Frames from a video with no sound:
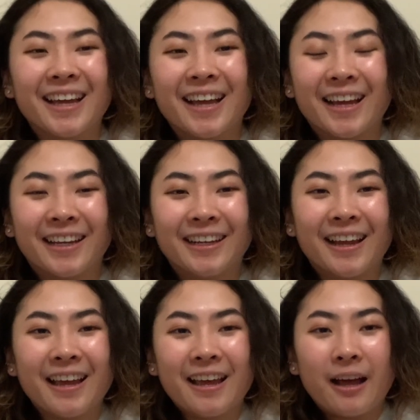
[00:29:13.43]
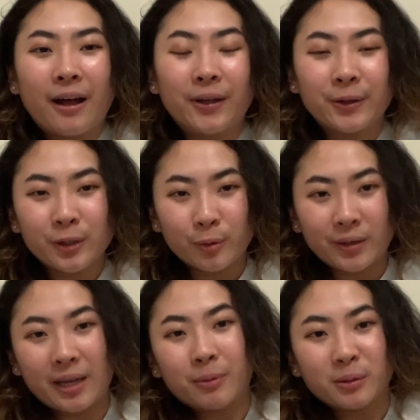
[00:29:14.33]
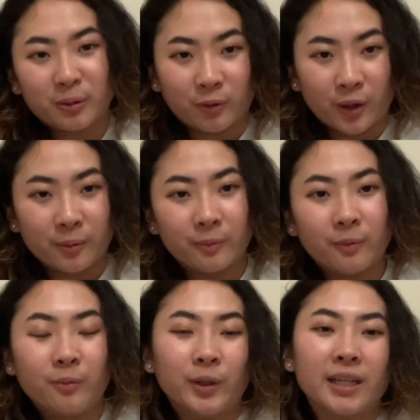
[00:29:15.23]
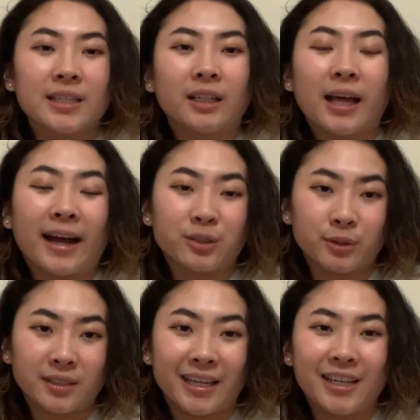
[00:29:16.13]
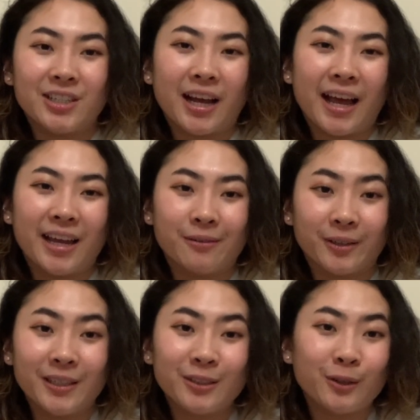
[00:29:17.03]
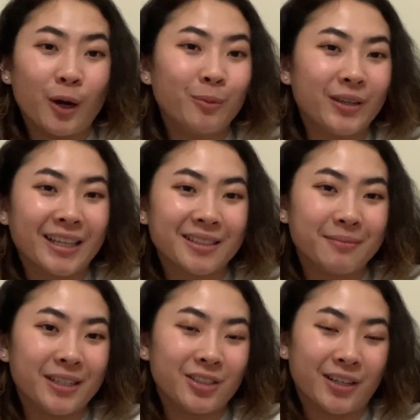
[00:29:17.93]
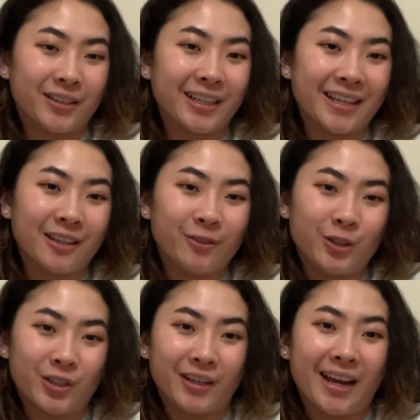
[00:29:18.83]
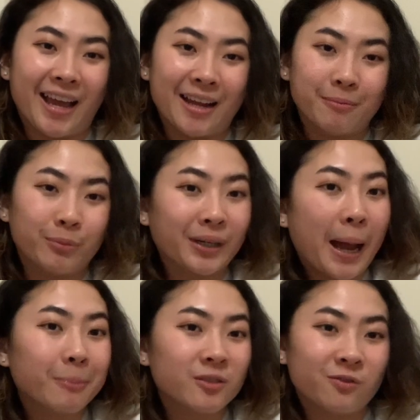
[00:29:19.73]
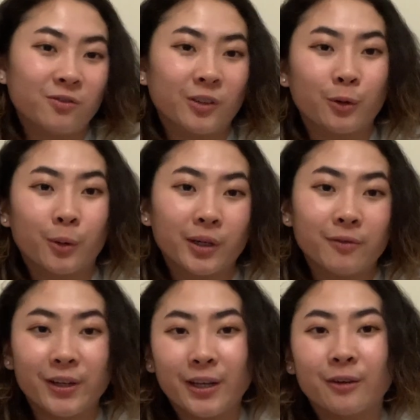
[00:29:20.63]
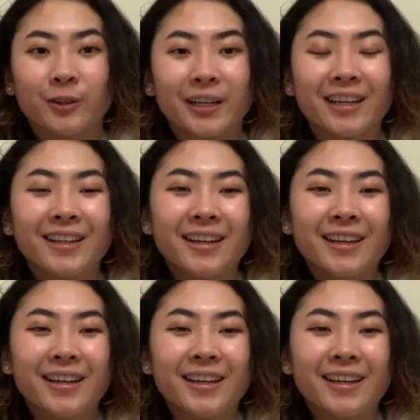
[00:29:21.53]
And although you weren't able to perform with us on the actual stage, I really do hope we get to meet each other again in the future and perhaps record a video for it.